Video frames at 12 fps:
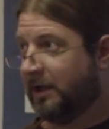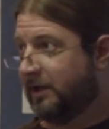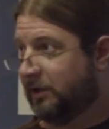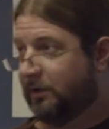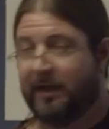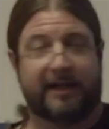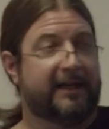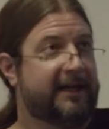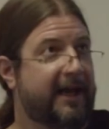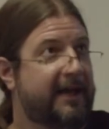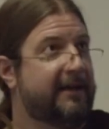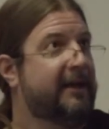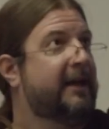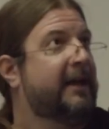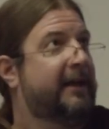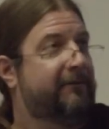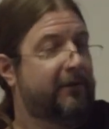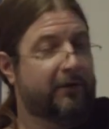You click it again,
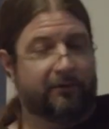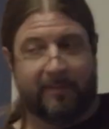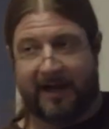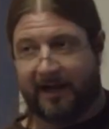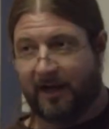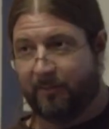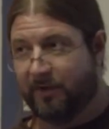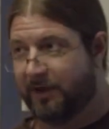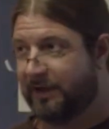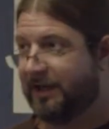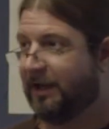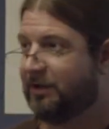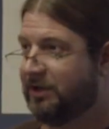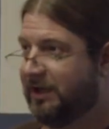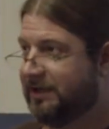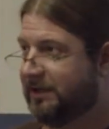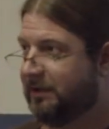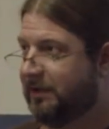it furls back up. Well, ontology
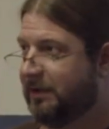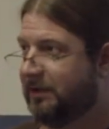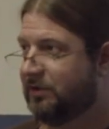isn't